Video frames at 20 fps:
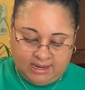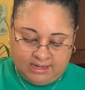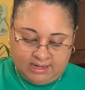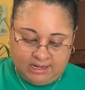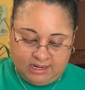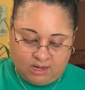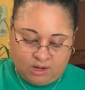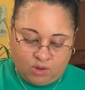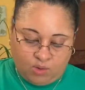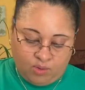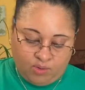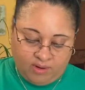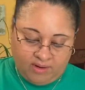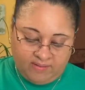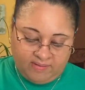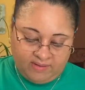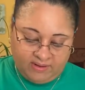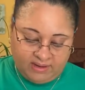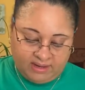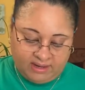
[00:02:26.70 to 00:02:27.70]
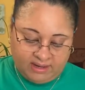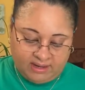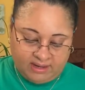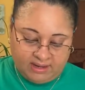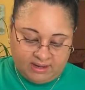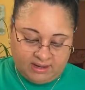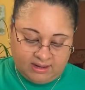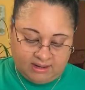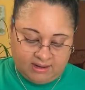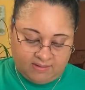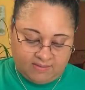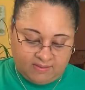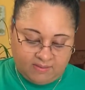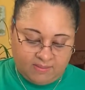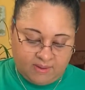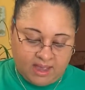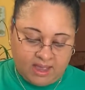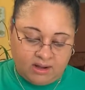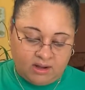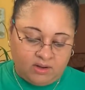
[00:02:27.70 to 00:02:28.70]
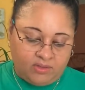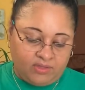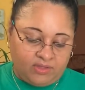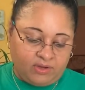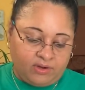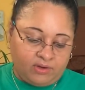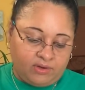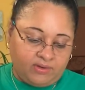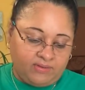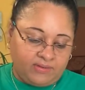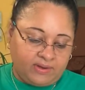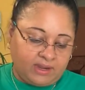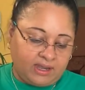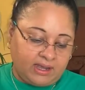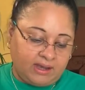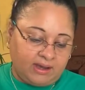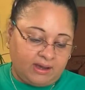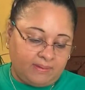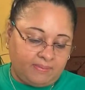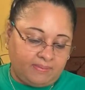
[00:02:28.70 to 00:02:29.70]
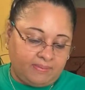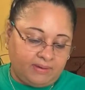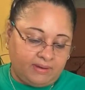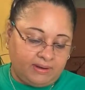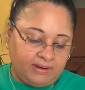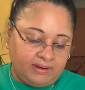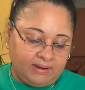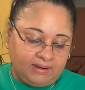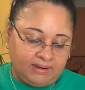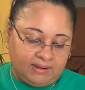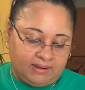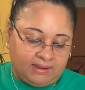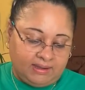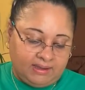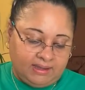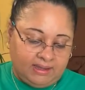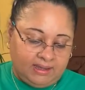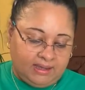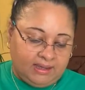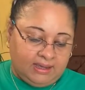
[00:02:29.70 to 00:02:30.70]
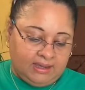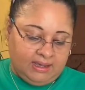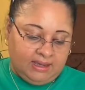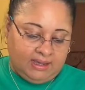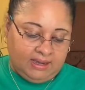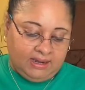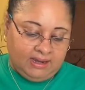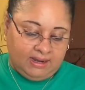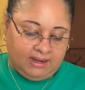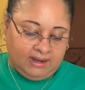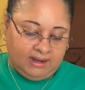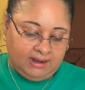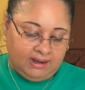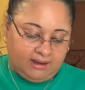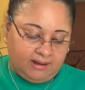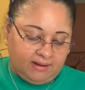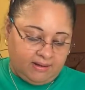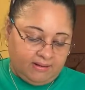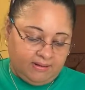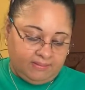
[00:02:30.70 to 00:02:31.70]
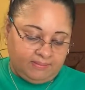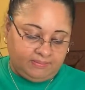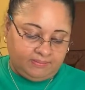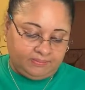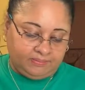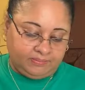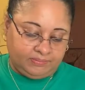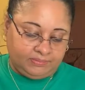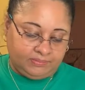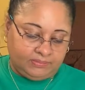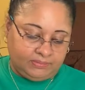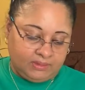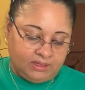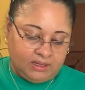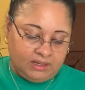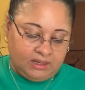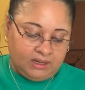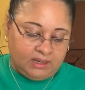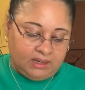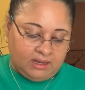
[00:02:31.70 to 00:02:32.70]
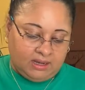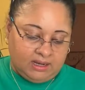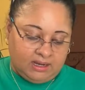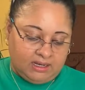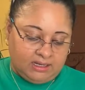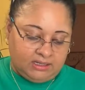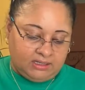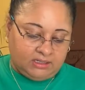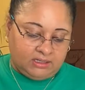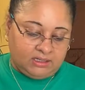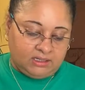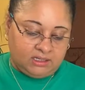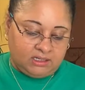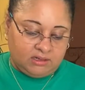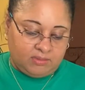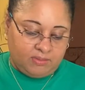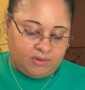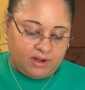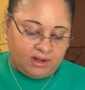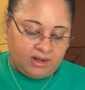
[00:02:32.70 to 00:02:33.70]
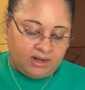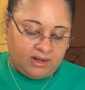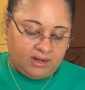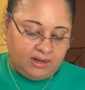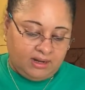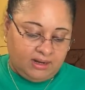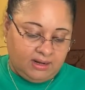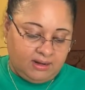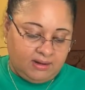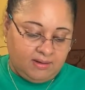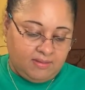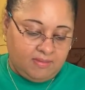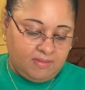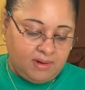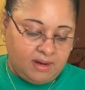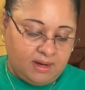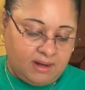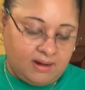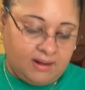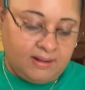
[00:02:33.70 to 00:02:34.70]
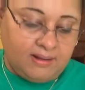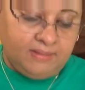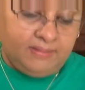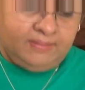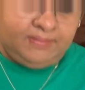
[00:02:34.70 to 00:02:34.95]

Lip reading: the equivalent of about 1/3 of a cup in here. And spread it in the middle